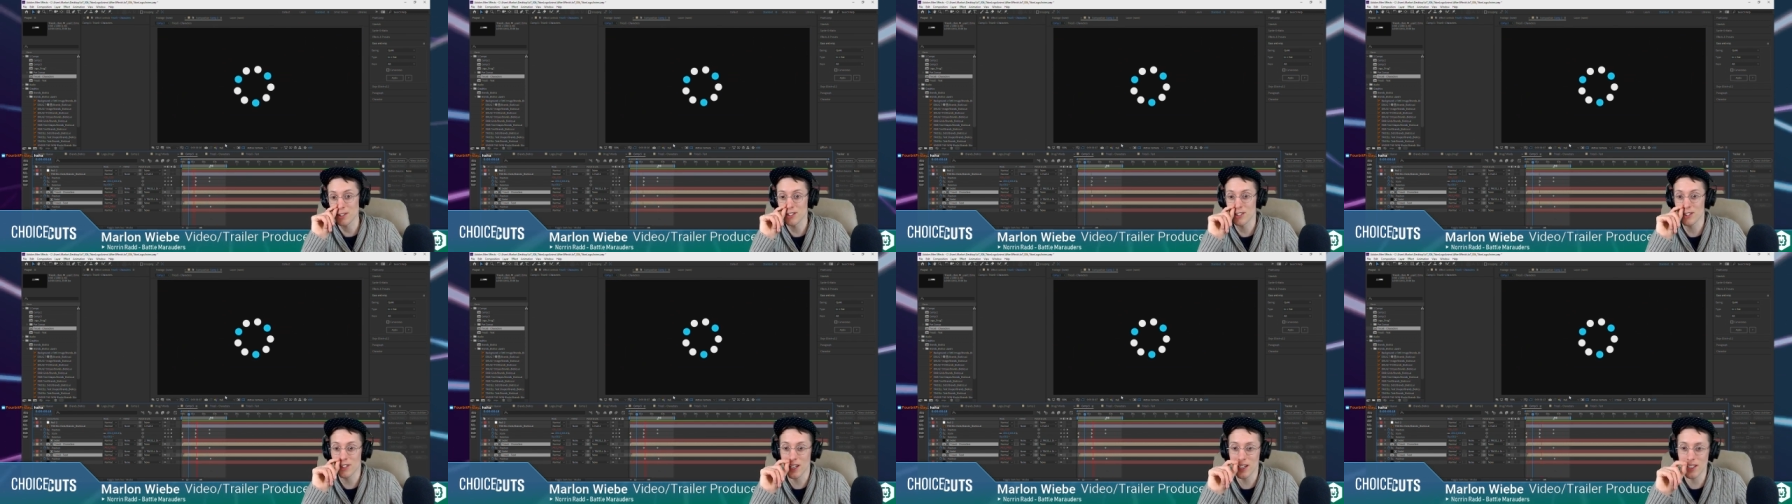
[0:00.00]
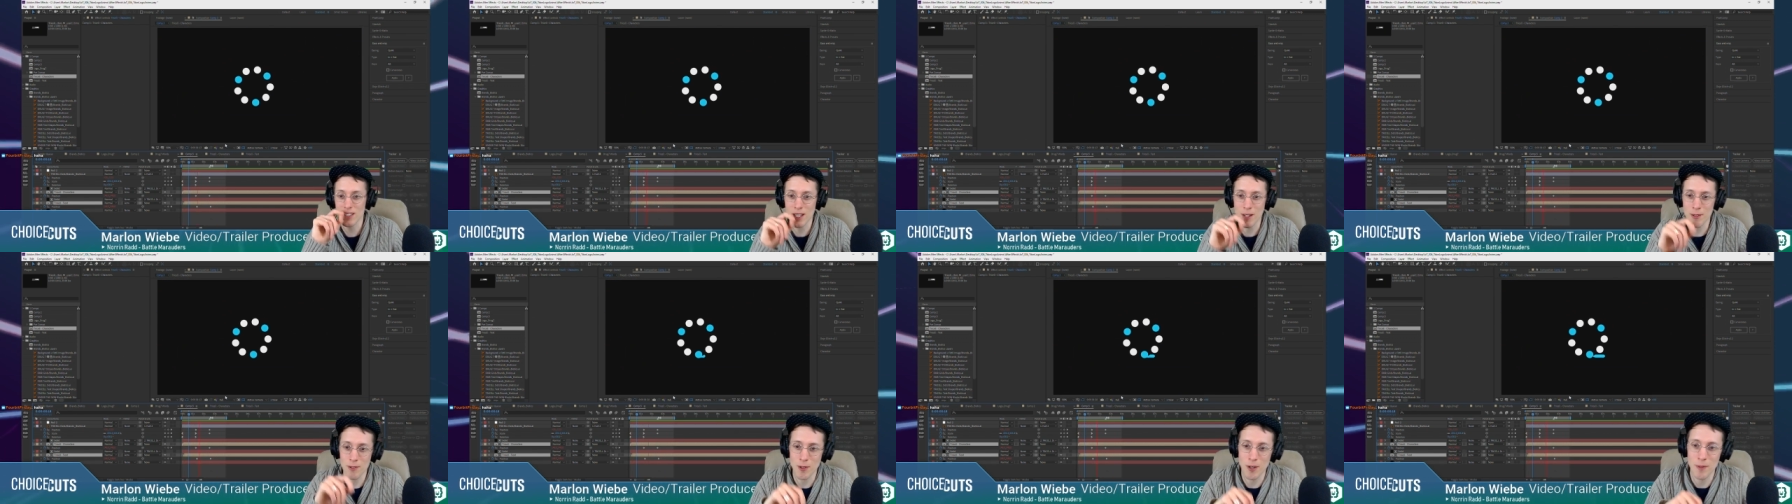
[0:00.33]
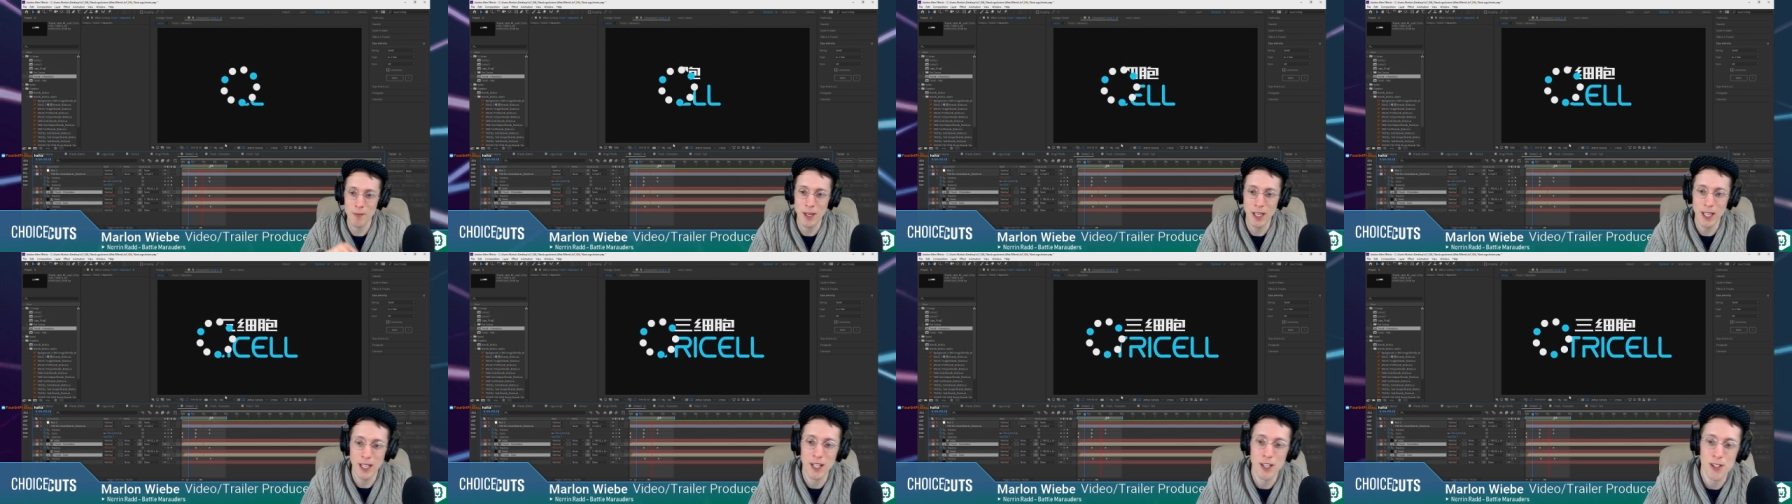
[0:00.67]
a lot of times when I'm
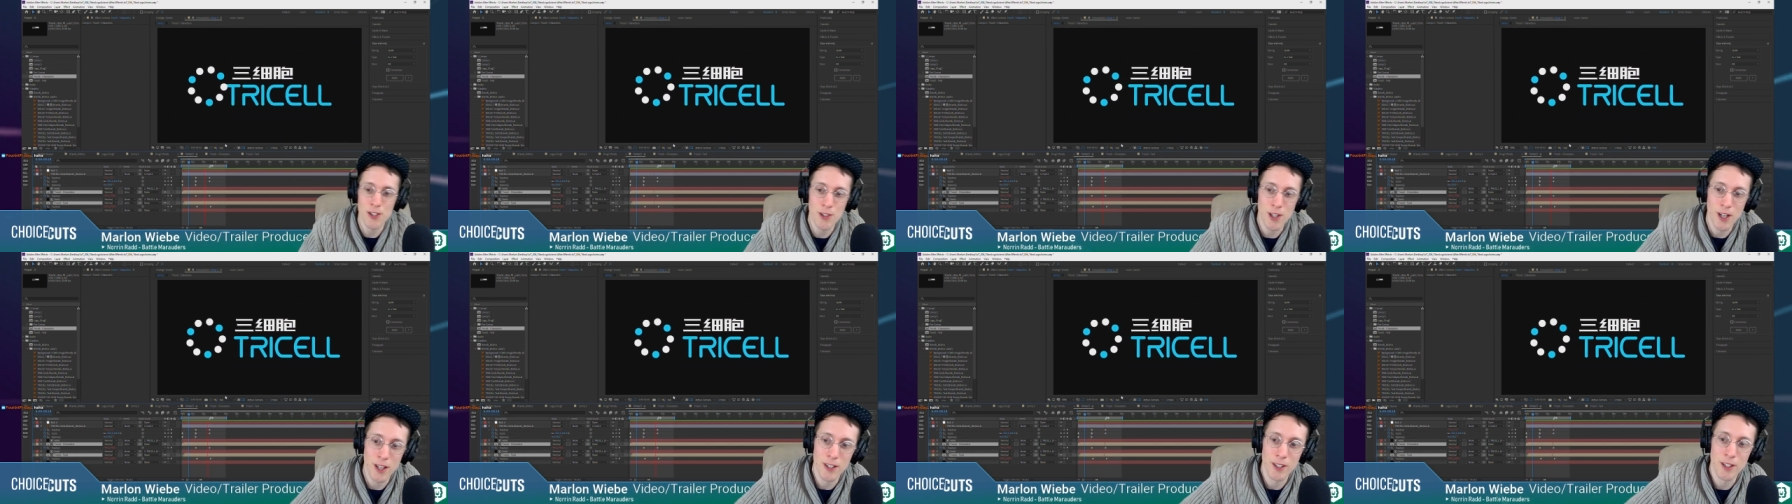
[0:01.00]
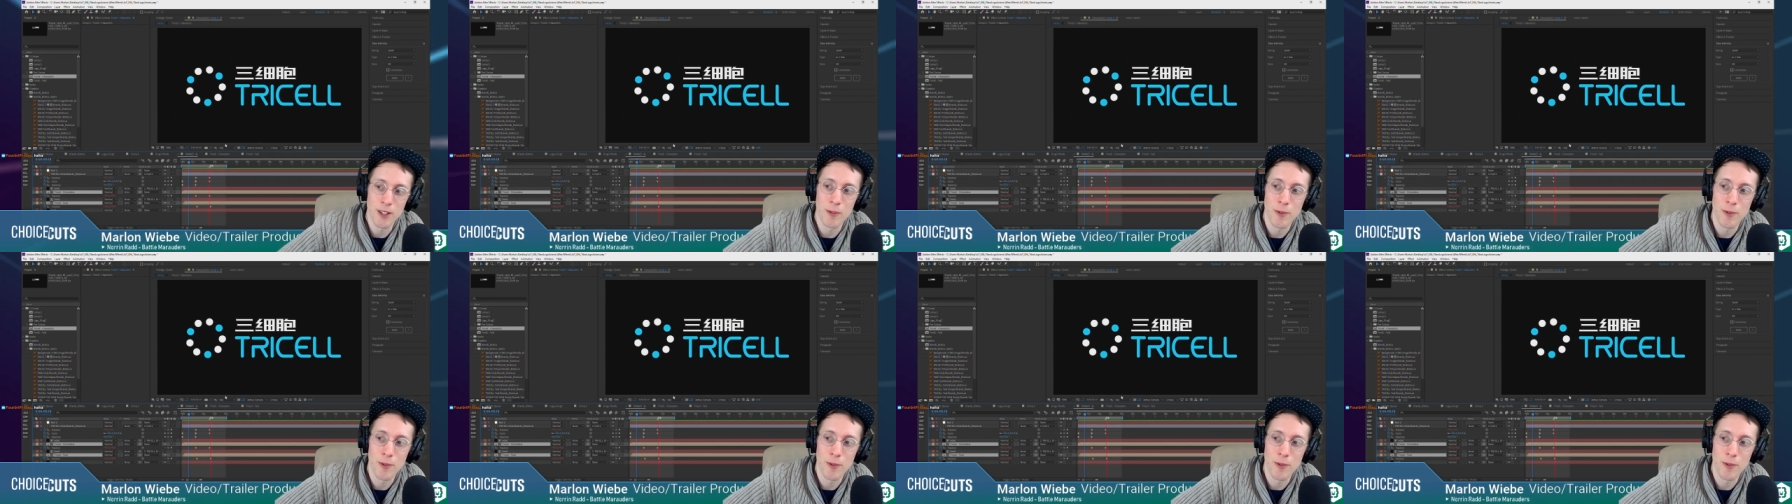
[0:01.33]
making a trailer